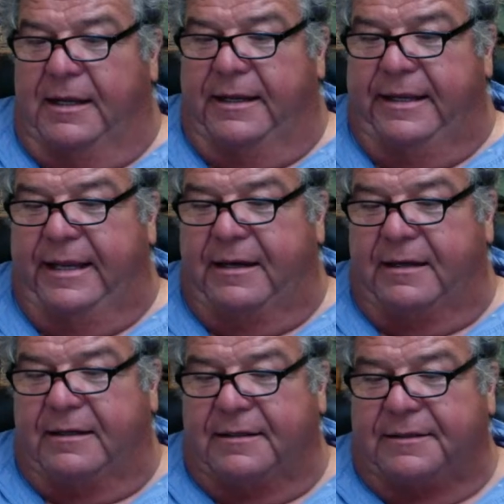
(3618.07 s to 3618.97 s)
Yeah.
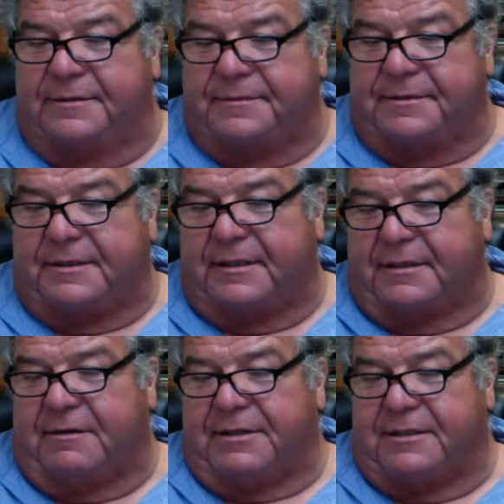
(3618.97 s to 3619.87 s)
So the
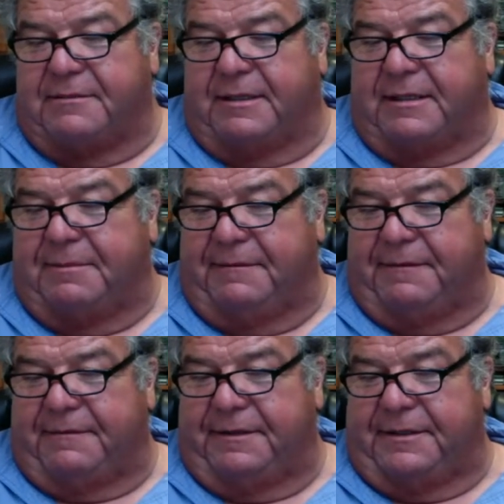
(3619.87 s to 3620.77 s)
question about the
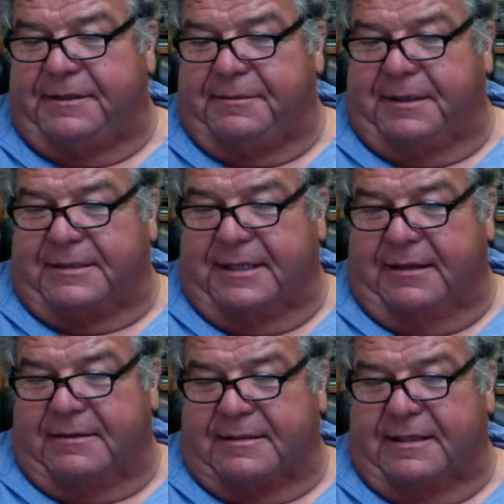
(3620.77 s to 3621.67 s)
B52
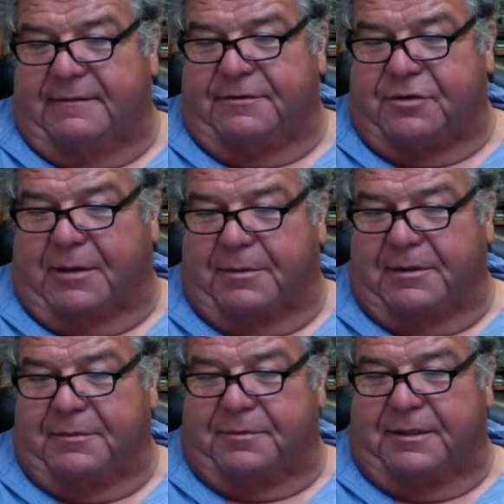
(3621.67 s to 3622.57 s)
bucktail instead of a dropper
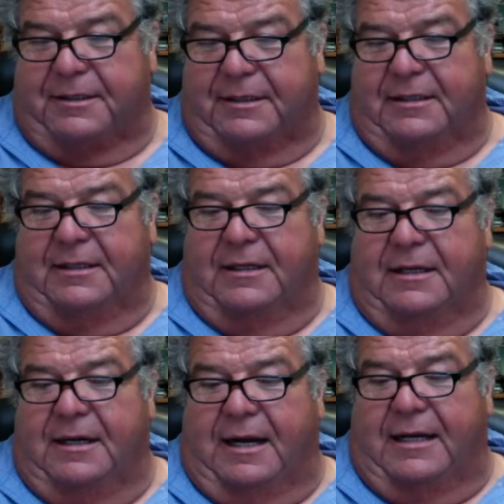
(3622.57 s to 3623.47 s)
loop rig,
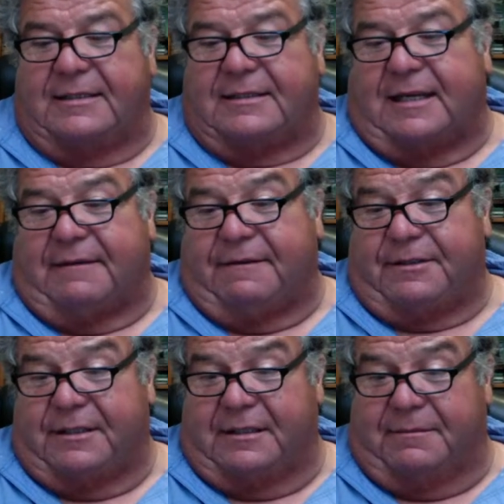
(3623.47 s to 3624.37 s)
I just like
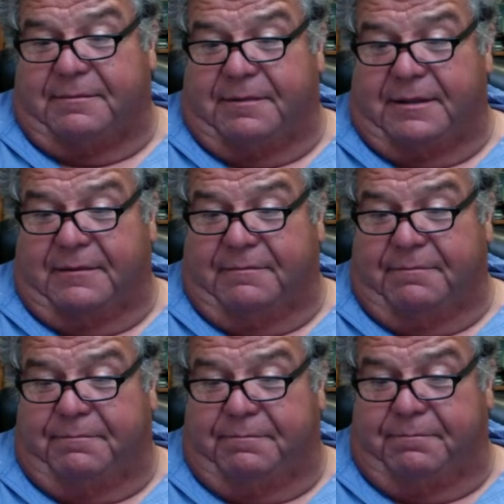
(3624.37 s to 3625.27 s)
fishing the
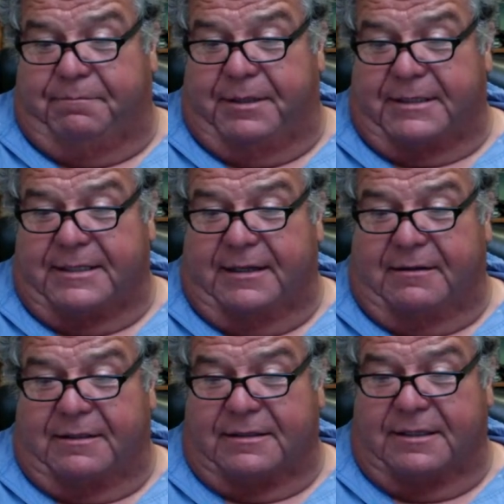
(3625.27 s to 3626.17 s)

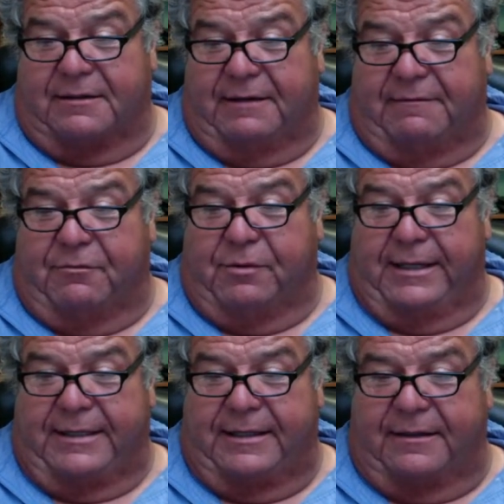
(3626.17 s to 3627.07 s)
bucktail because you don't have a
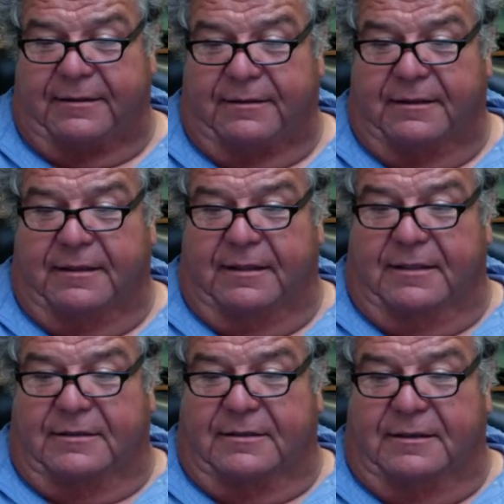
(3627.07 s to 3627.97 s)
weight there.
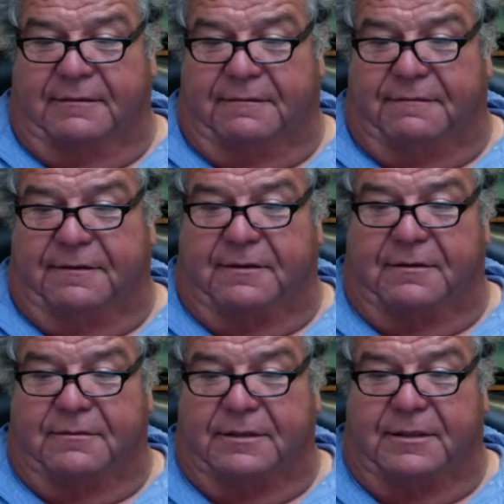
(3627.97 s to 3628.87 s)
So you
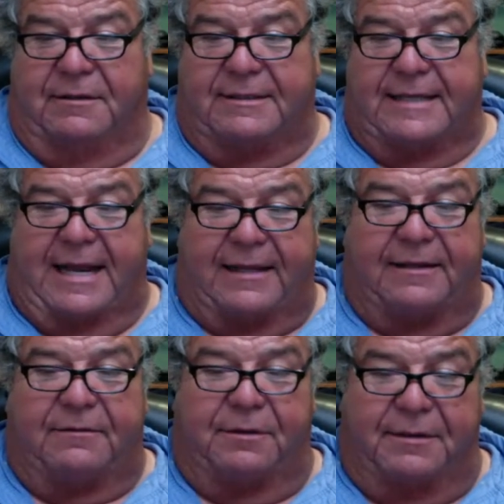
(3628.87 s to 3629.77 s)
know
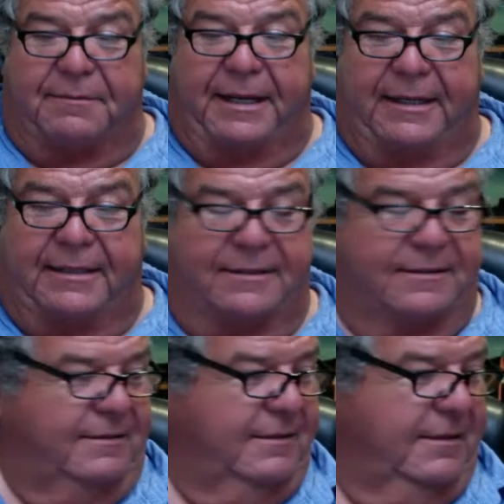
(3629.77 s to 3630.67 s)
exactly where your bait is.